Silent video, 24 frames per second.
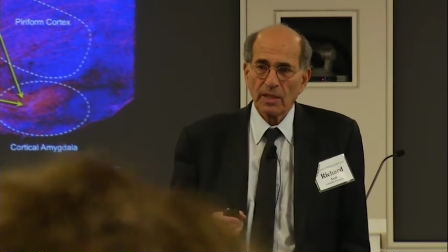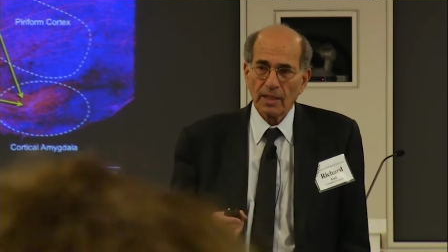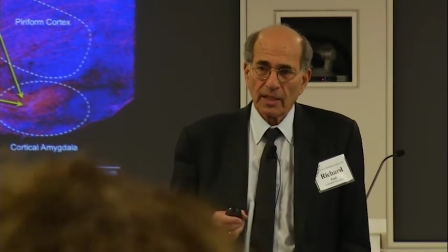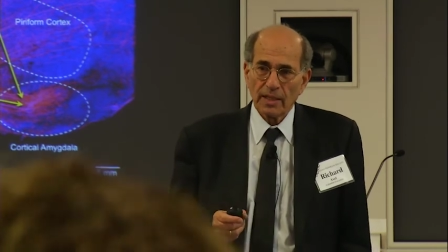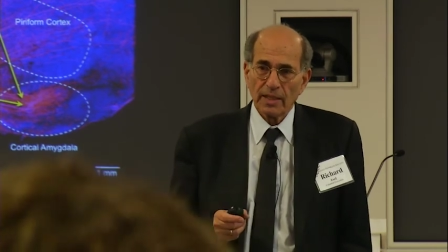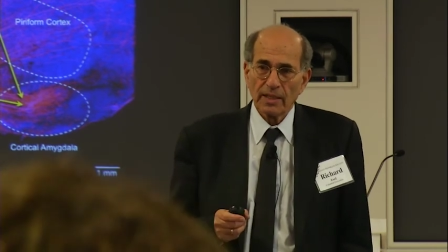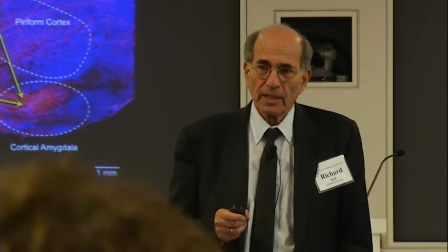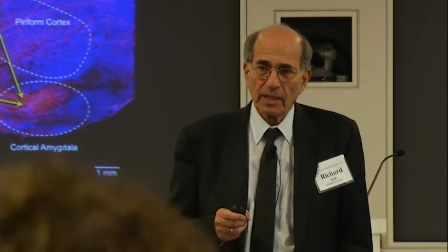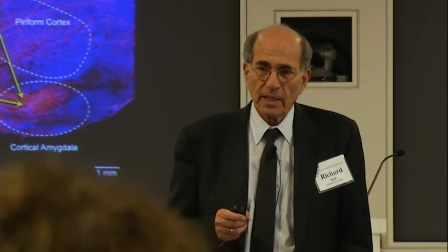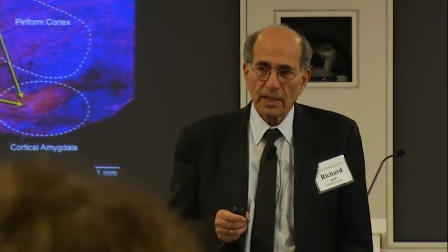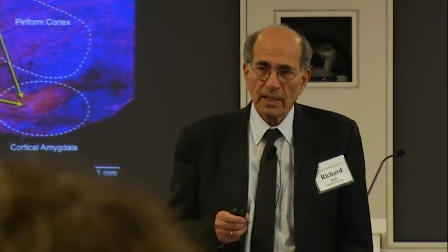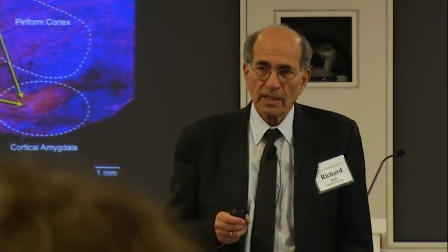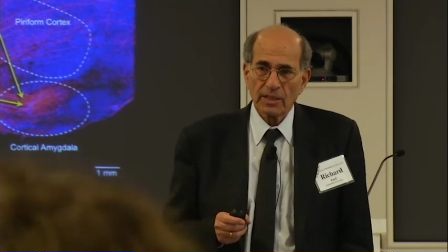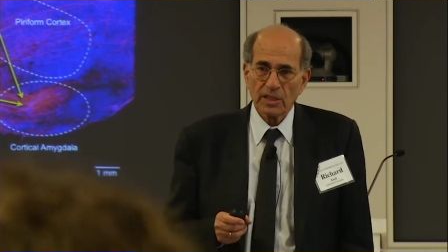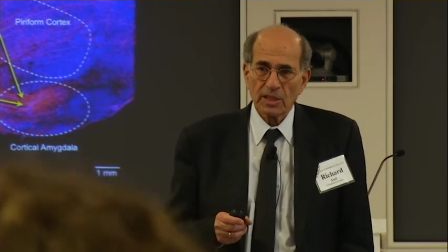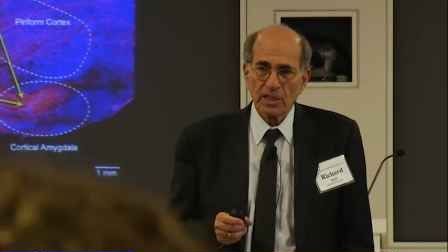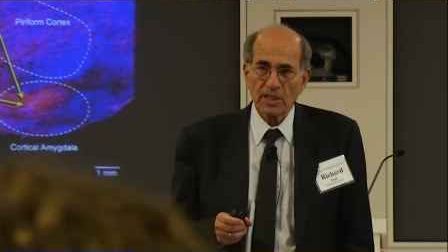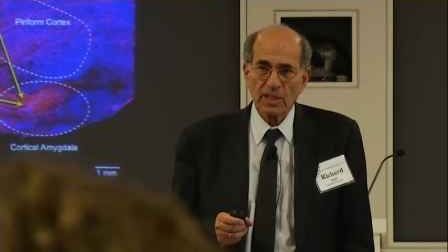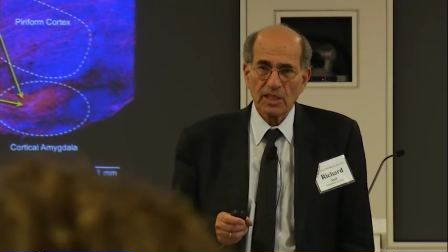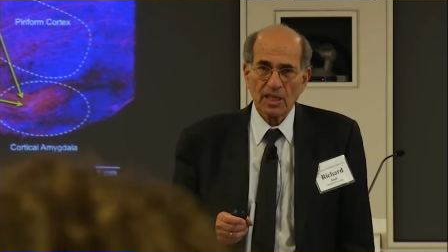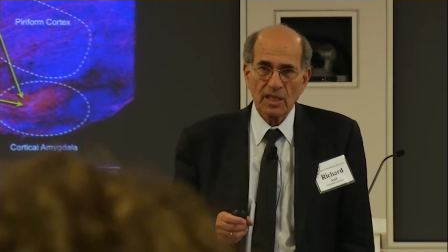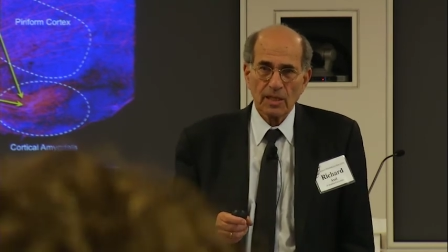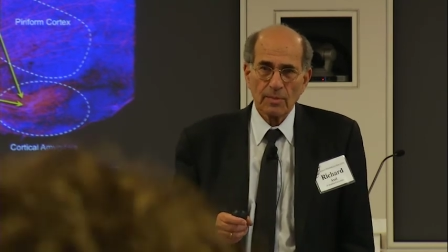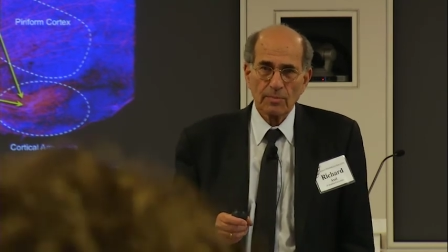It, it
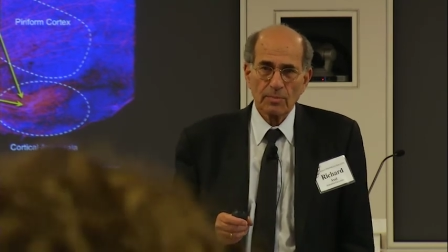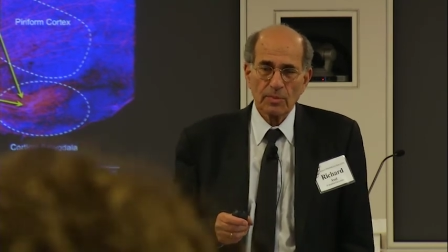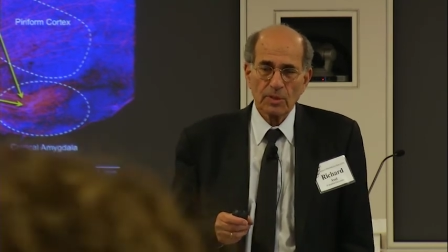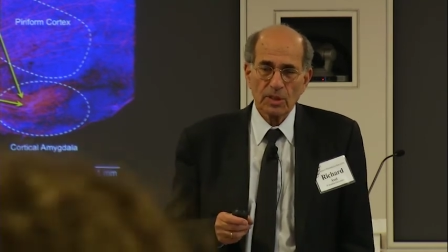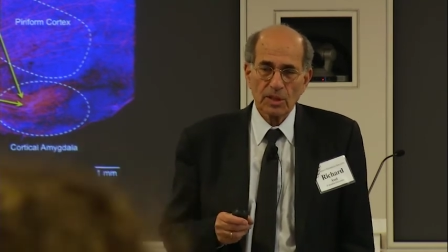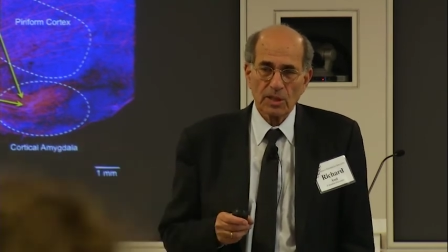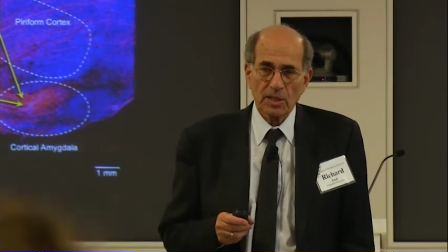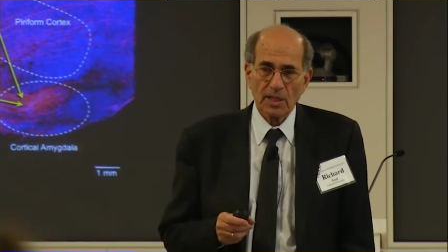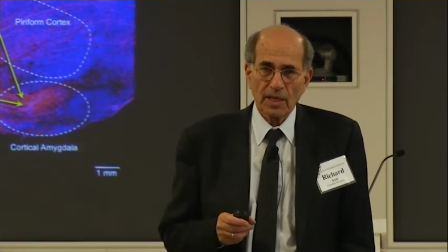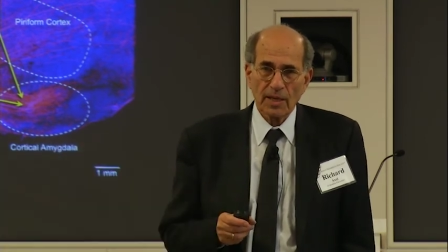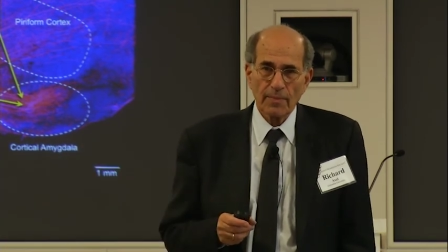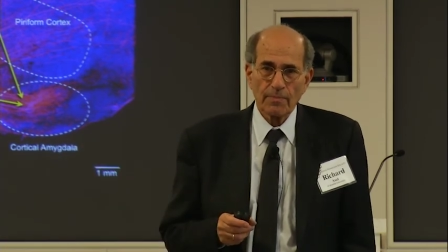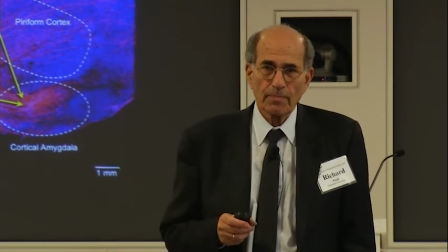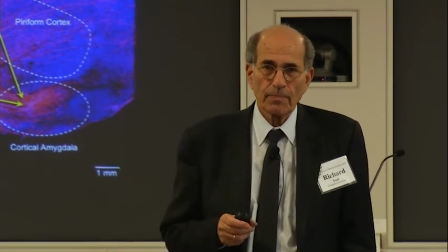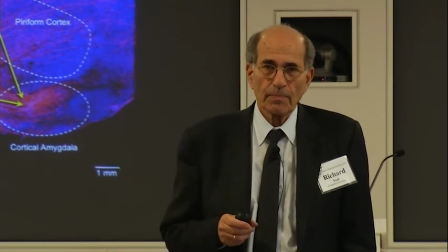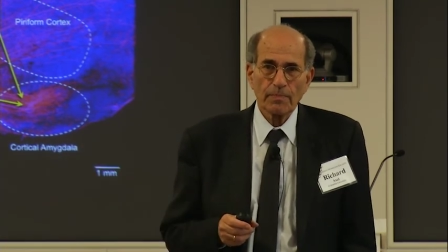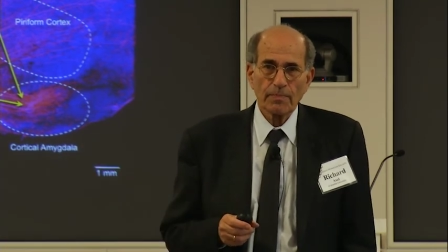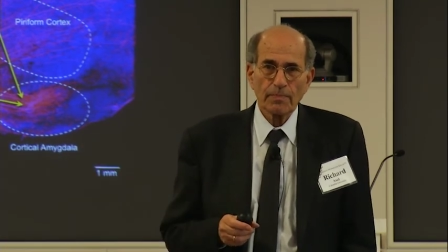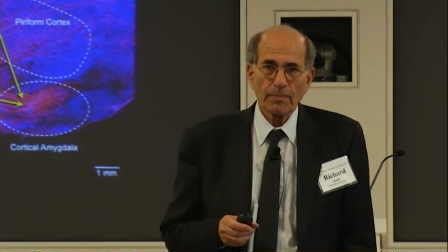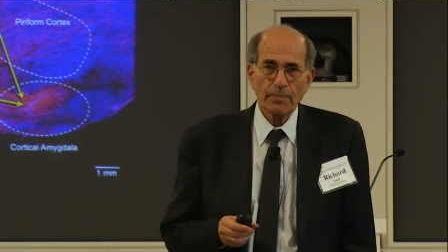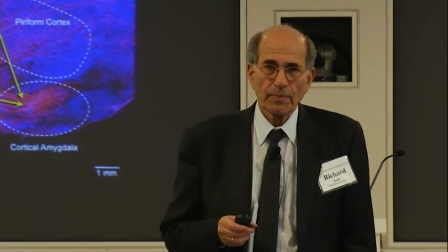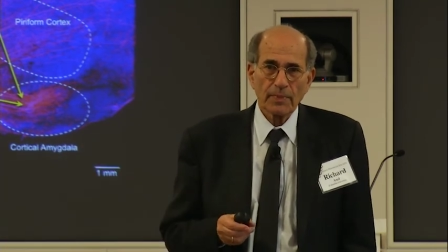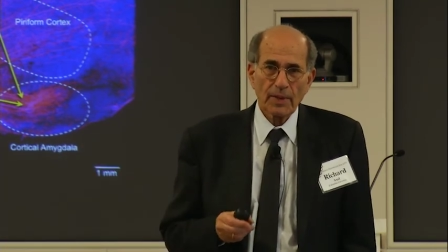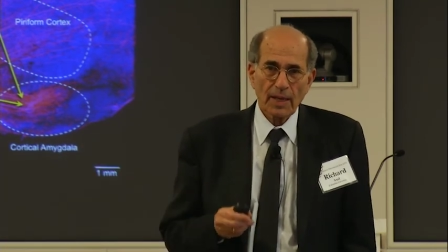seems um,
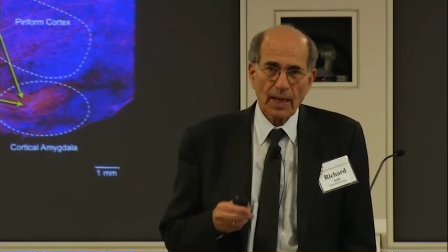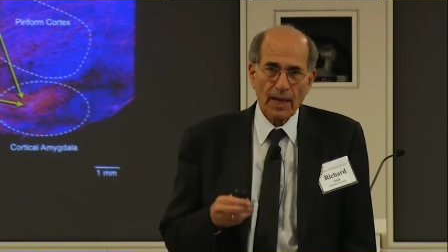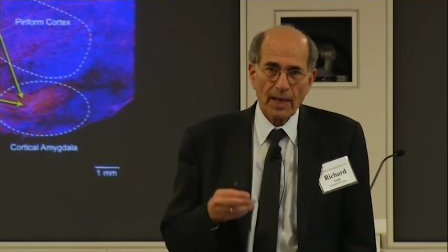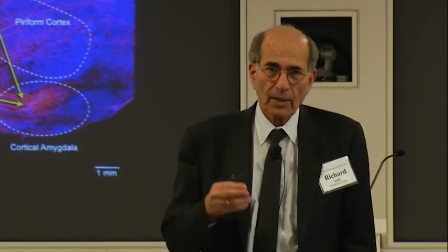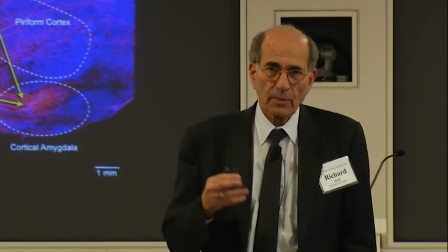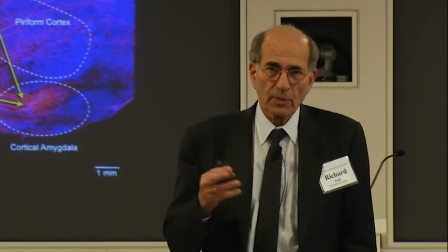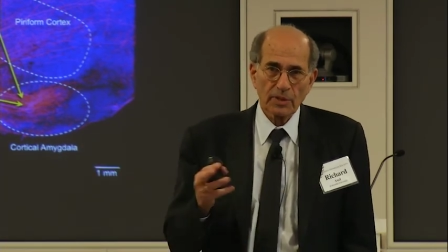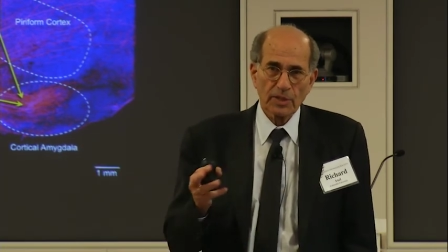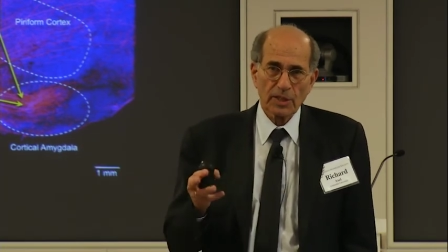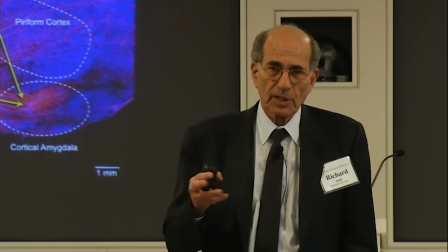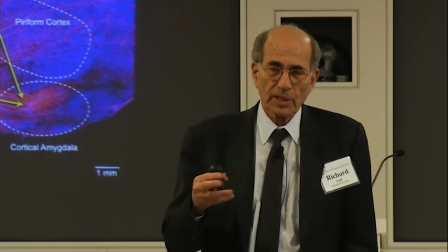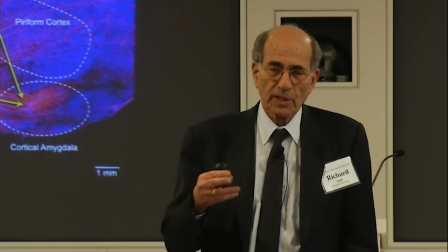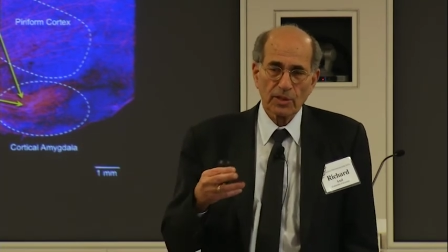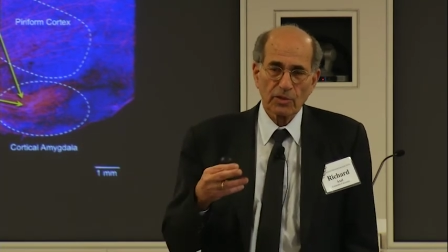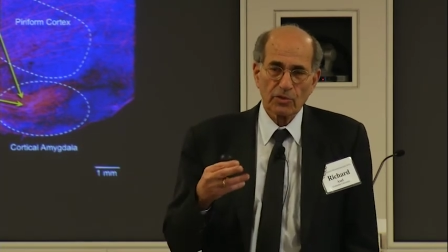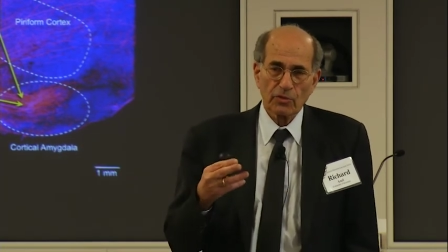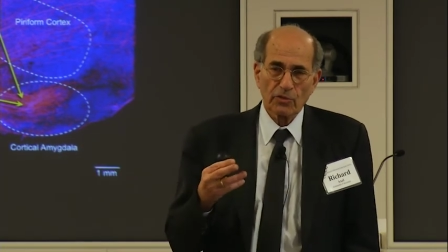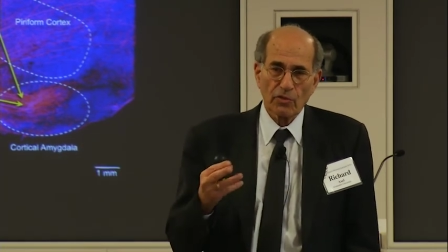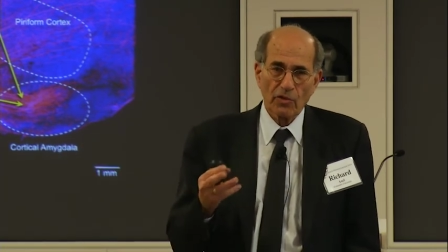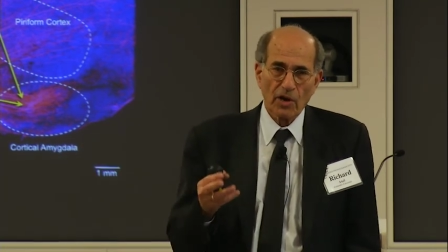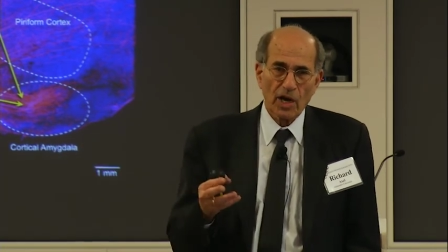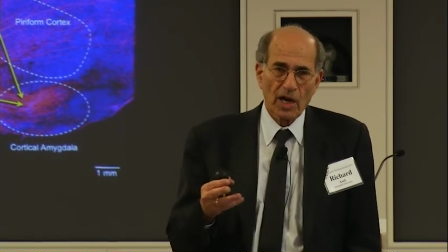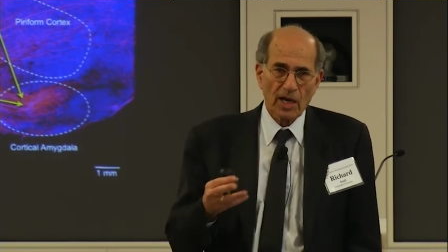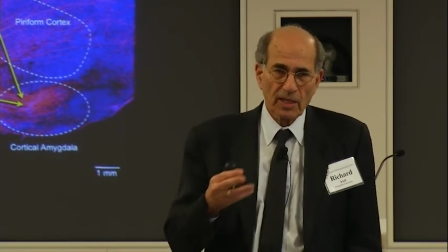I was in
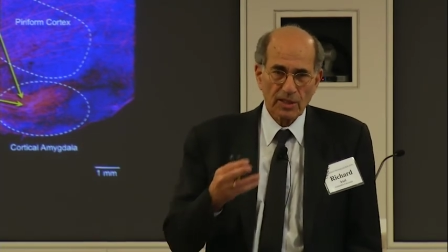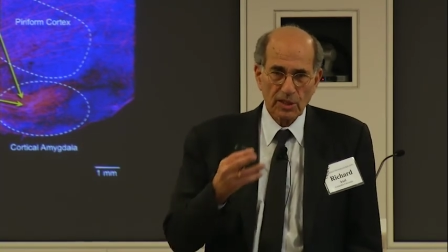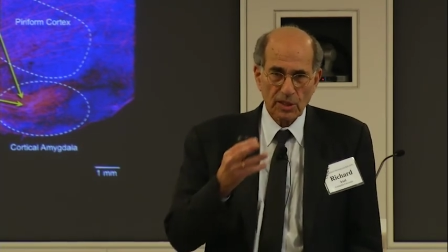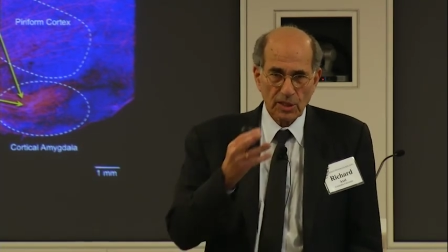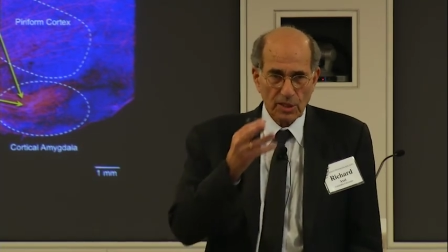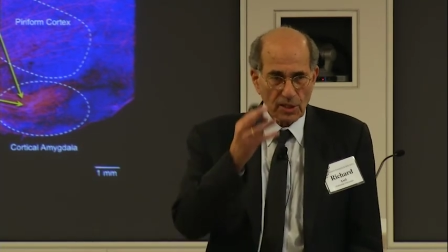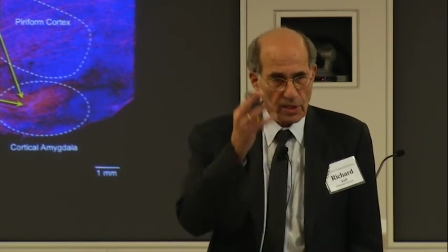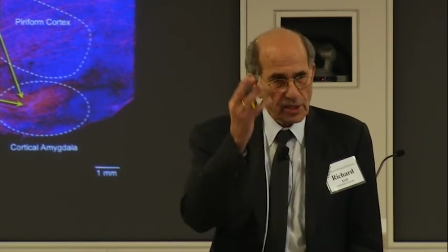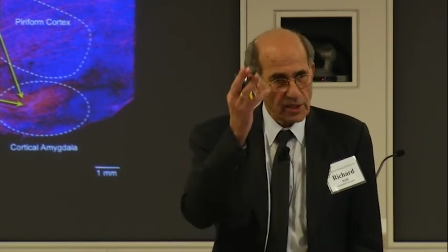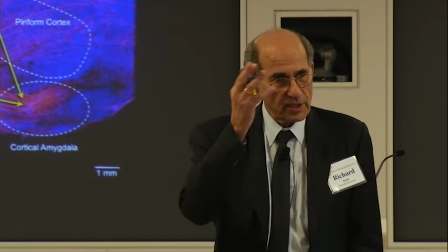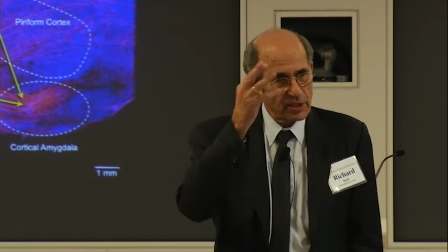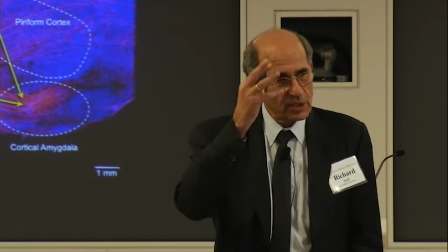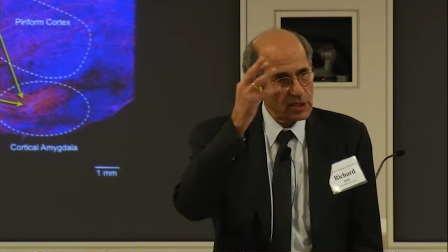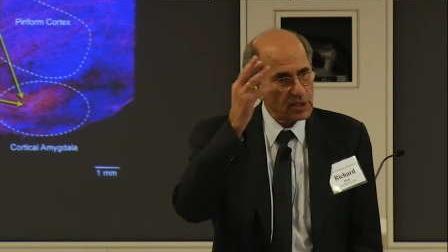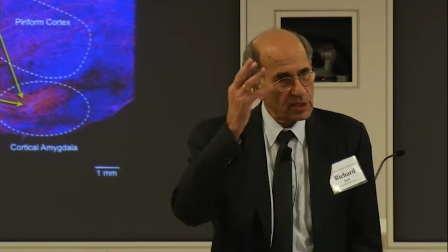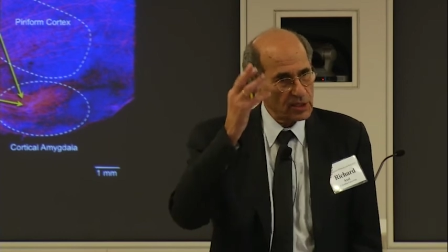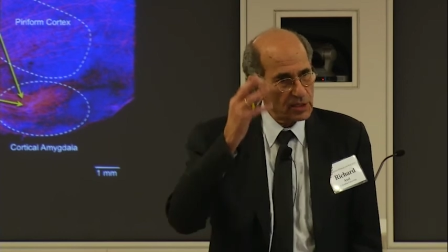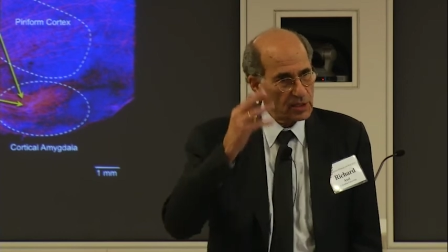Grasse, the